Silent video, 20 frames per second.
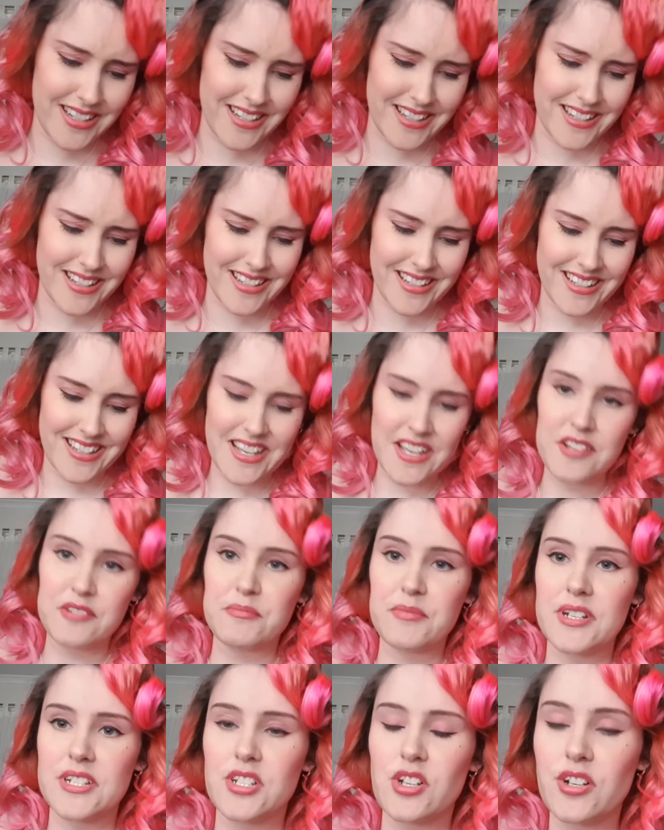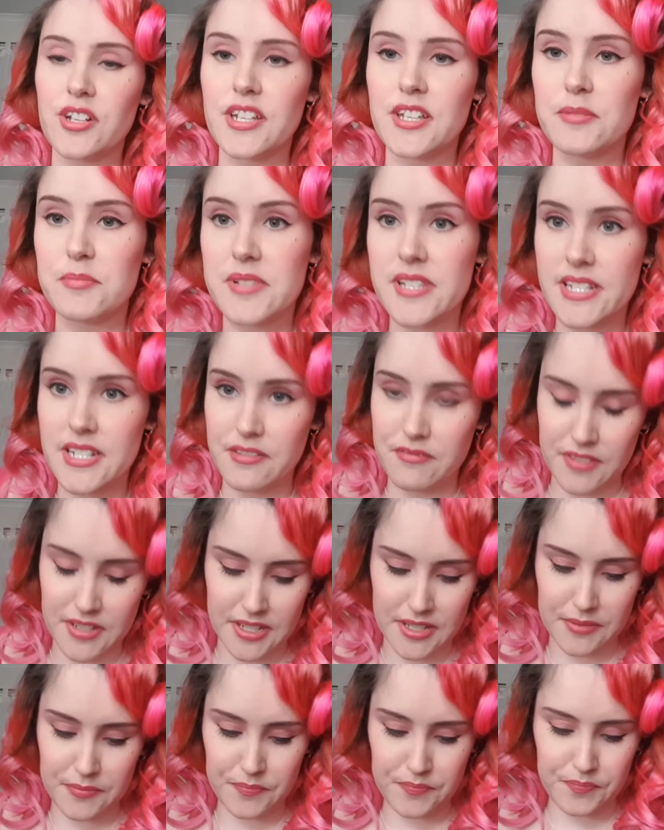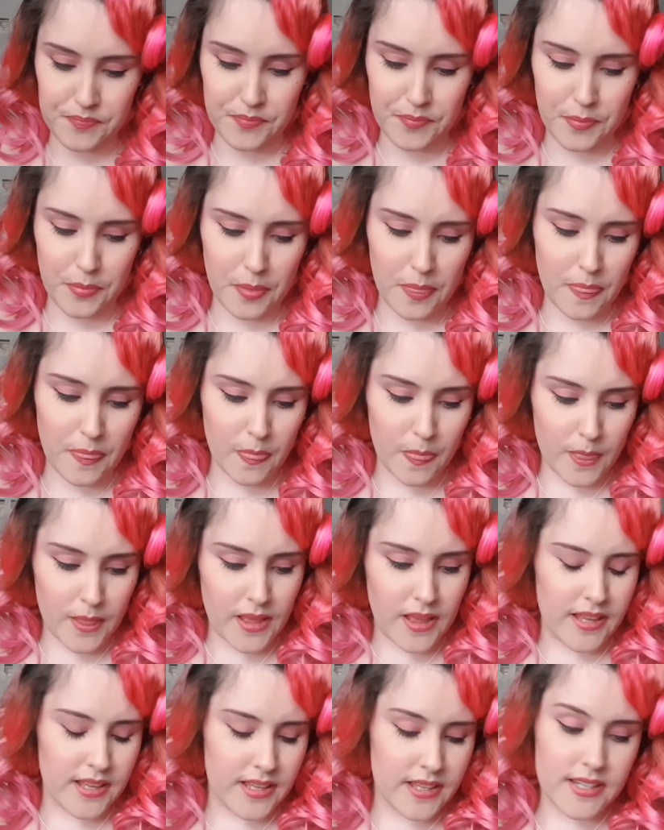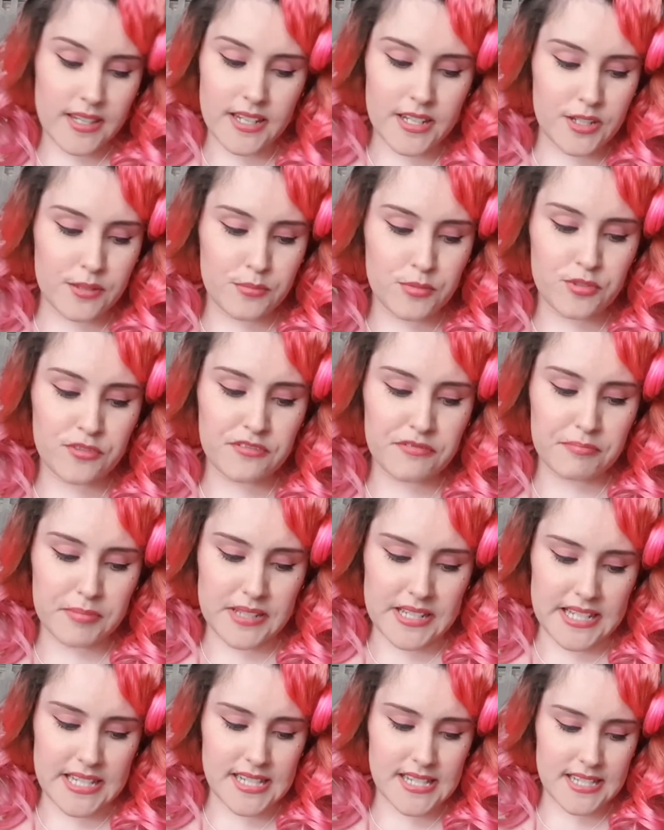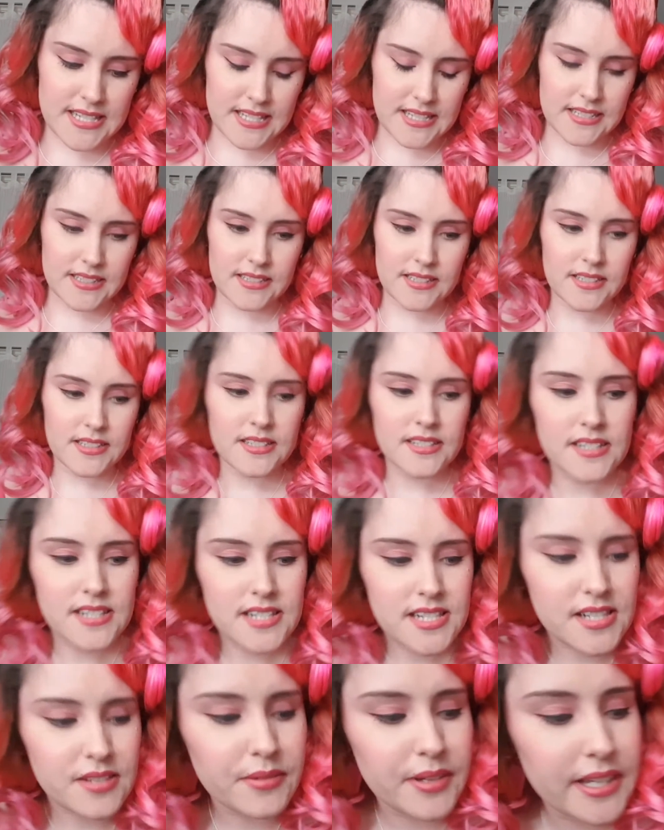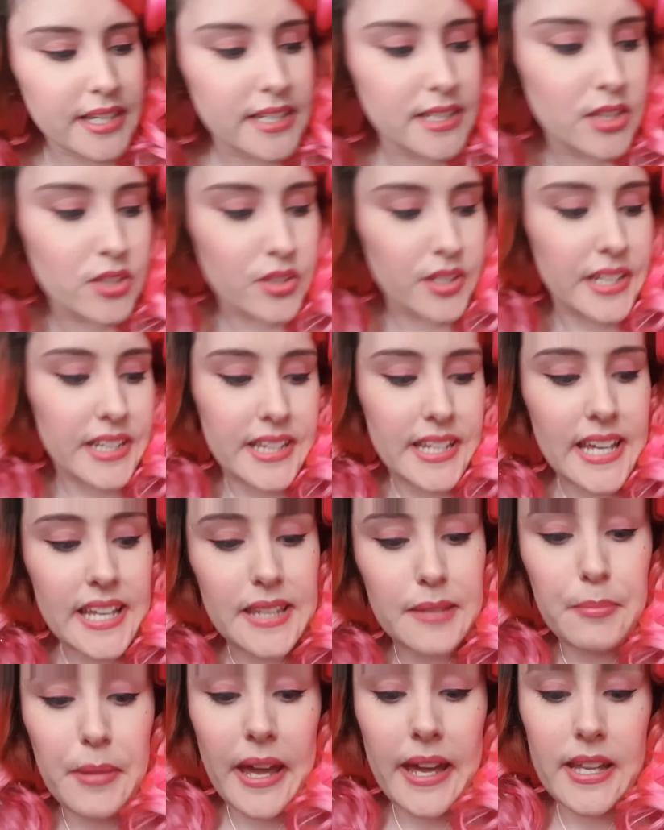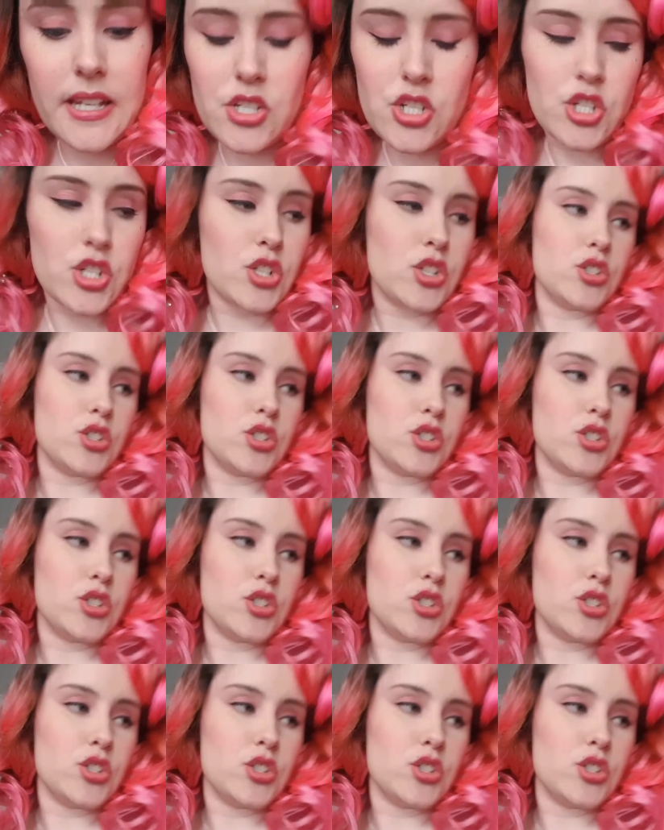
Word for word: Ah. The dog keeps sniffing. Can you move, please? So I can look at the other package.